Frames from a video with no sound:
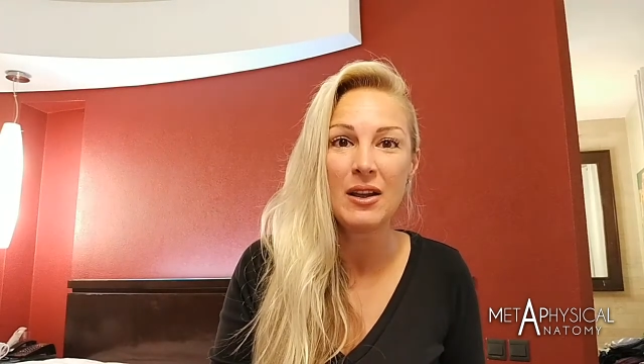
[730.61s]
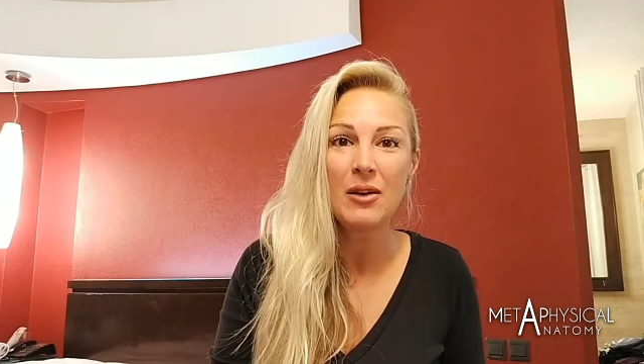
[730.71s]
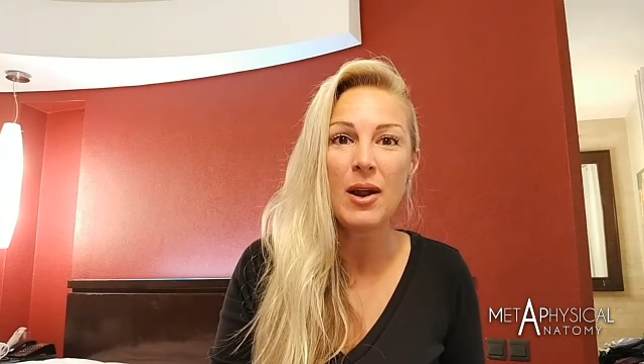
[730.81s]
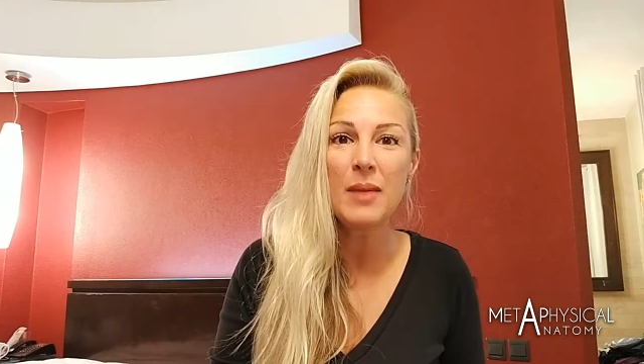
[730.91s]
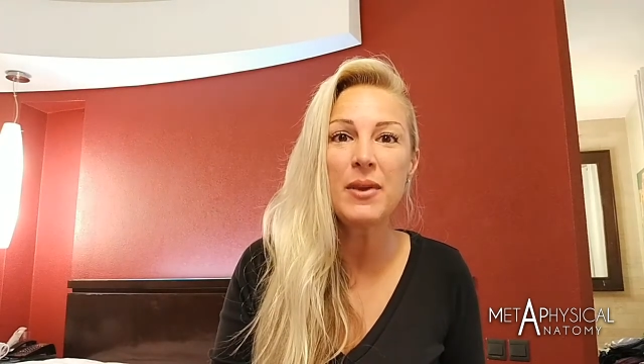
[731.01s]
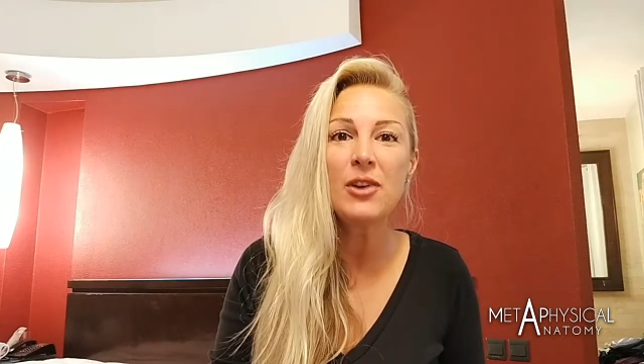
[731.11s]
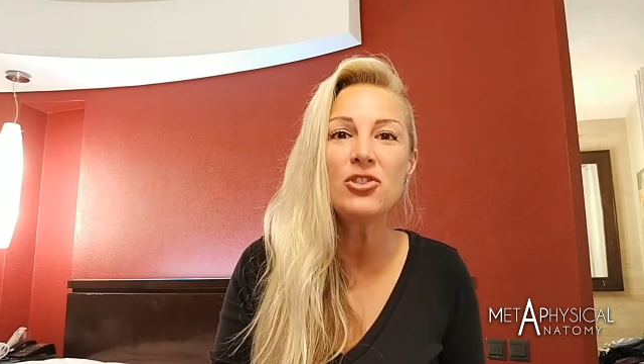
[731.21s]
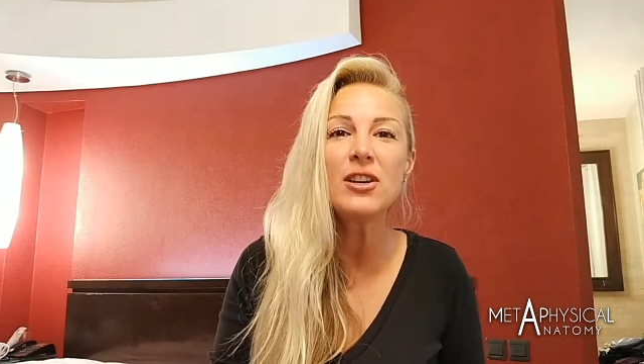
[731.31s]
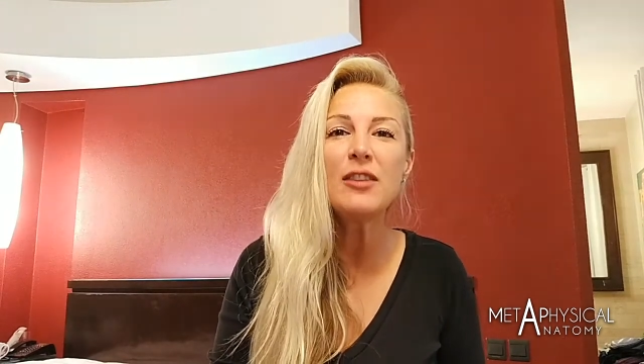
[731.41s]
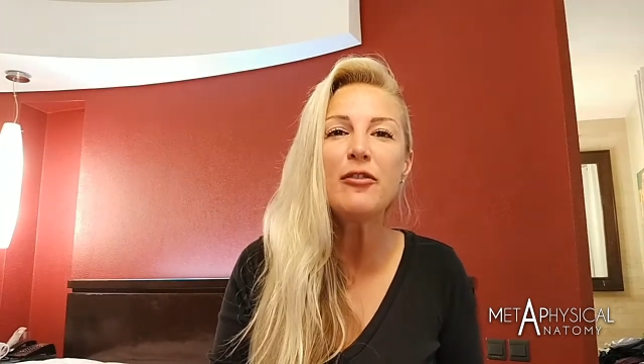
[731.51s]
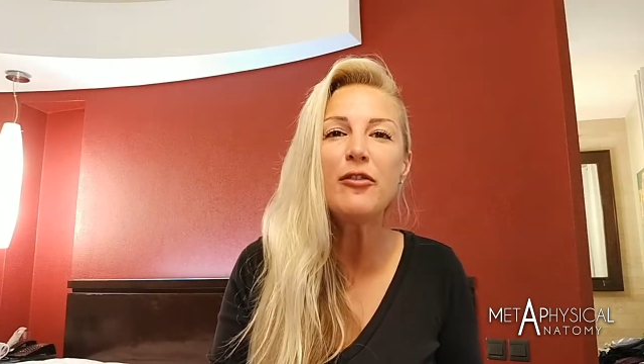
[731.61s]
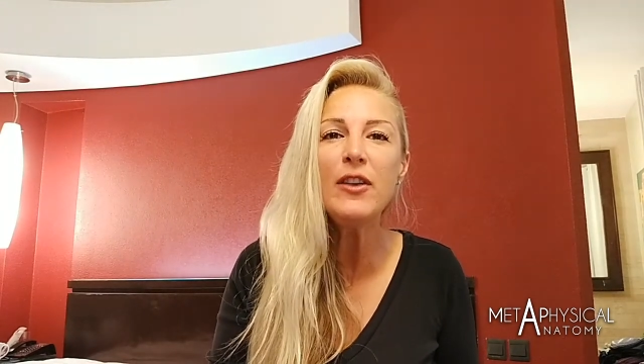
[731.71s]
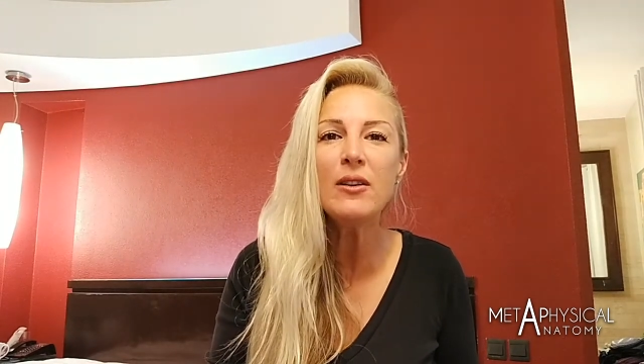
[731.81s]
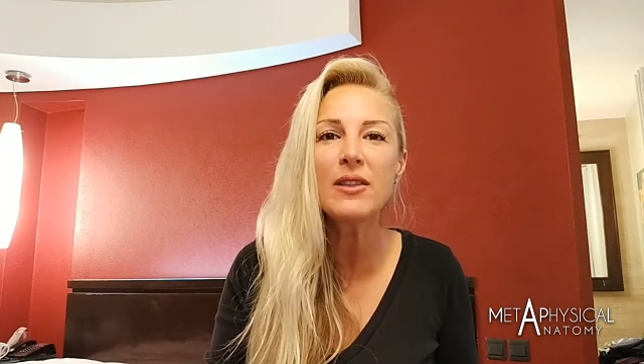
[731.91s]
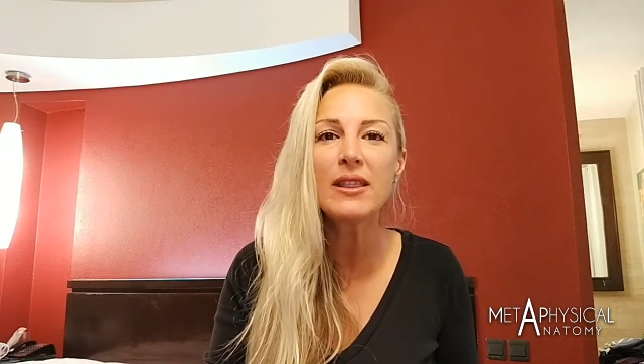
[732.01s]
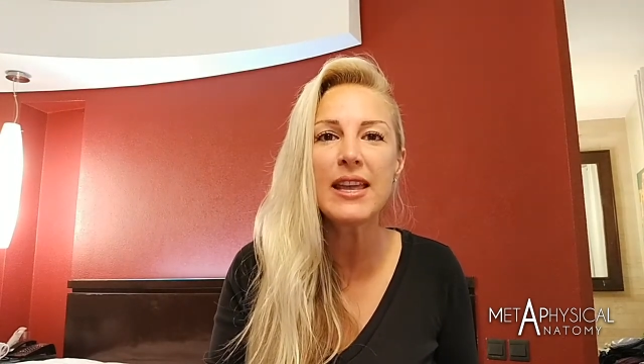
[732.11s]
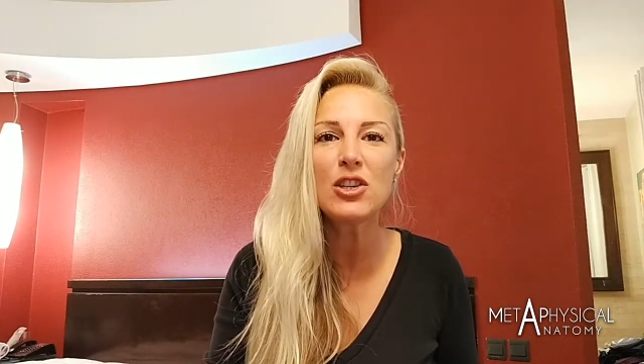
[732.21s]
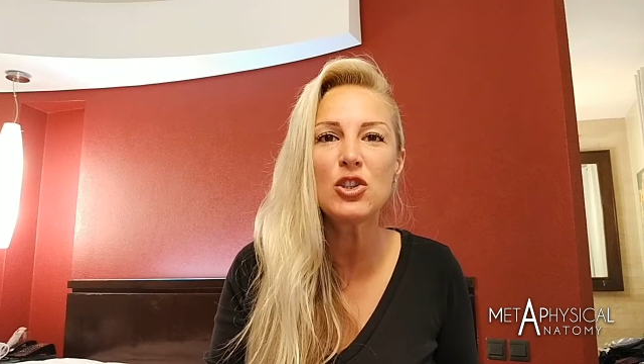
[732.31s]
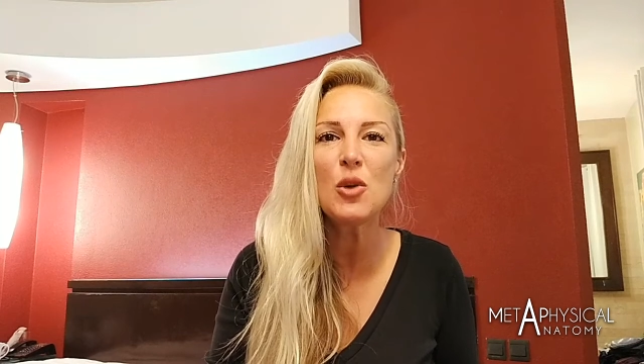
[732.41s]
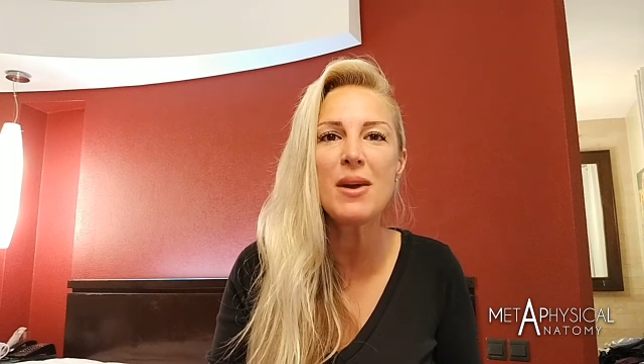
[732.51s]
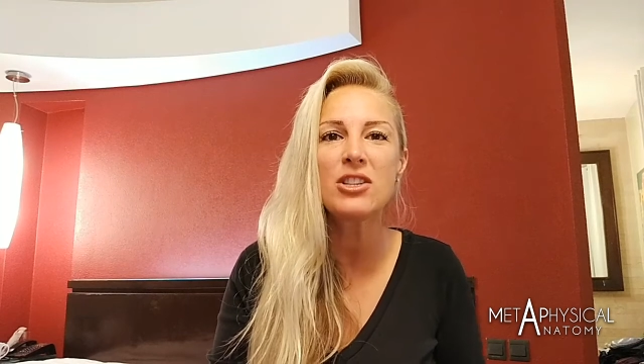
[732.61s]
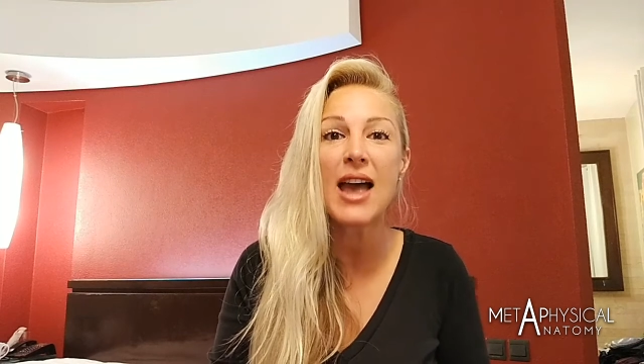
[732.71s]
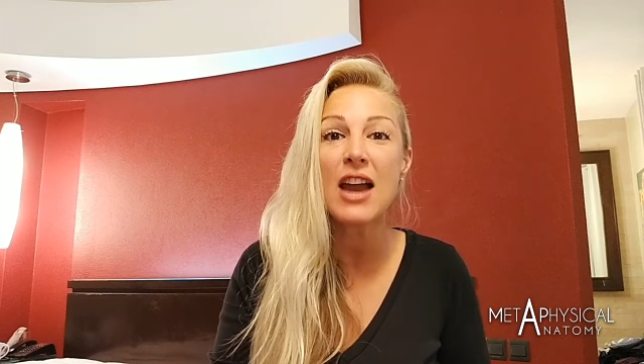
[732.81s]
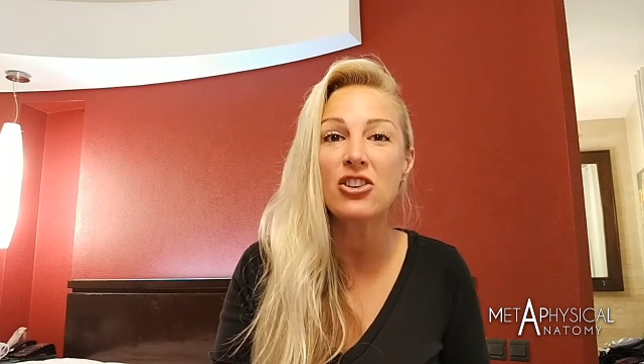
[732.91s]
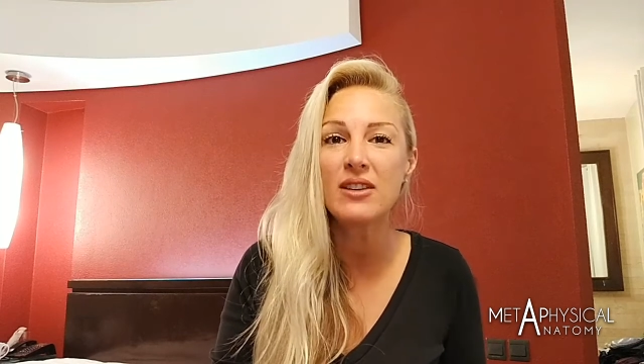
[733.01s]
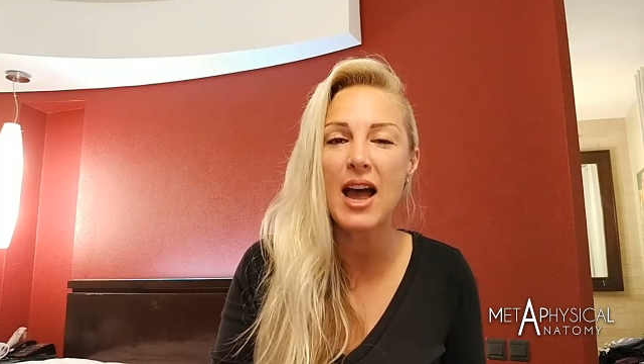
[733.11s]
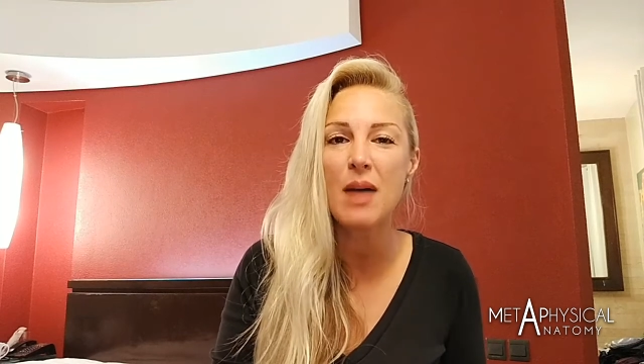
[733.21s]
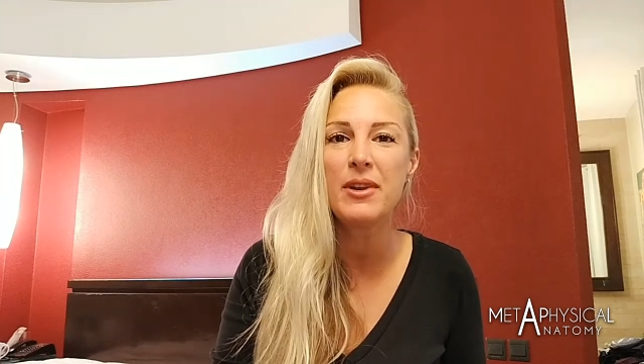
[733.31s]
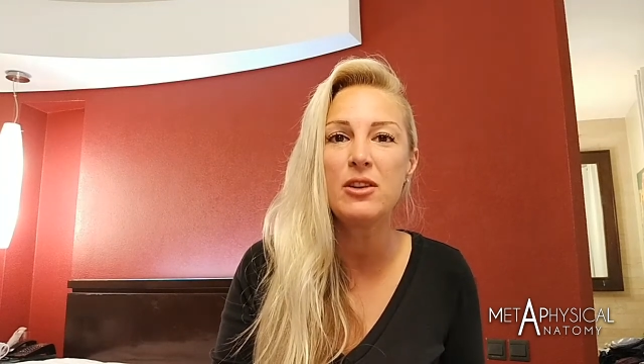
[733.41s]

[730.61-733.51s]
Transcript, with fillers: Right? Because you can feel that there's too much action happening.